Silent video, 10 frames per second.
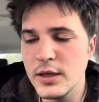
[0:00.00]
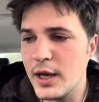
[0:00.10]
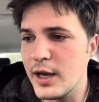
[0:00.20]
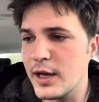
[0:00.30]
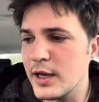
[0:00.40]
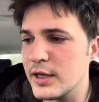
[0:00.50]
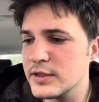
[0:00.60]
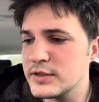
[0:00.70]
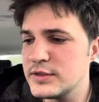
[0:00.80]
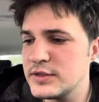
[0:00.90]
to
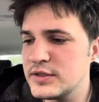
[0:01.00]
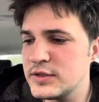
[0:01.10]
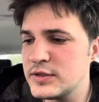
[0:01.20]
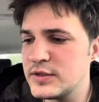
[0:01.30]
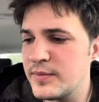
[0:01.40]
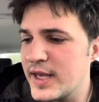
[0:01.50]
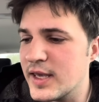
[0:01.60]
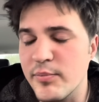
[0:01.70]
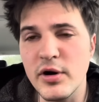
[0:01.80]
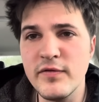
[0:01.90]
make
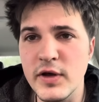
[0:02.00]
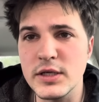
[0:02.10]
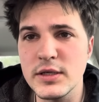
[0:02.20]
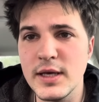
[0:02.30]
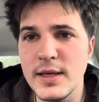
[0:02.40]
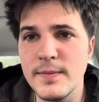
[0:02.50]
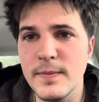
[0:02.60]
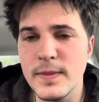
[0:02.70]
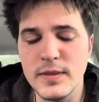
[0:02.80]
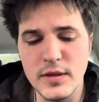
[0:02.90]
it perfect. And
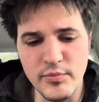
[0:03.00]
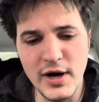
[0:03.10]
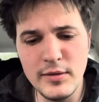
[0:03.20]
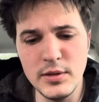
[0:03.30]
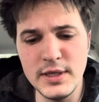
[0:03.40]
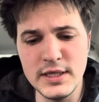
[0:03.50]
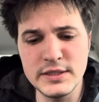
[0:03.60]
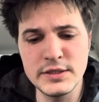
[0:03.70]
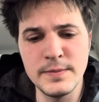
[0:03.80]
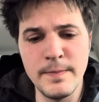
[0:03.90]
the problem is,